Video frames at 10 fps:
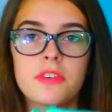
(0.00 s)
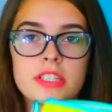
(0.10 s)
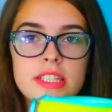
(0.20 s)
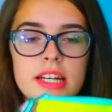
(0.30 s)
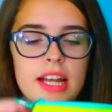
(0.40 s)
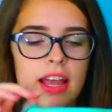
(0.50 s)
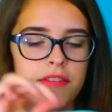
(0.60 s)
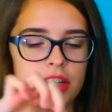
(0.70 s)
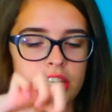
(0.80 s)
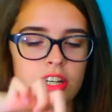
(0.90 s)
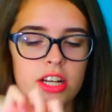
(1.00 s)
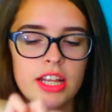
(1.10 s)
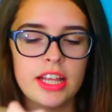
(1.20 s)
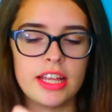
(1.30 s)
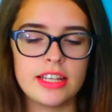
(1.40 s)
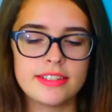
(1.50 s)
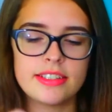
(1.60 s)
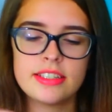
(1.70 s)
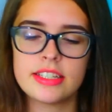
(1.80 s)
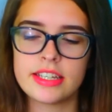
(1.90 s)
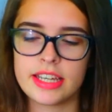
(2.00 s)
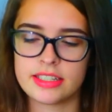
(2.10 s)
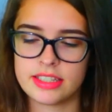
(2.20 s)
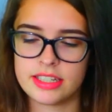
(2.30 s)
the first thing that I have in here is this hand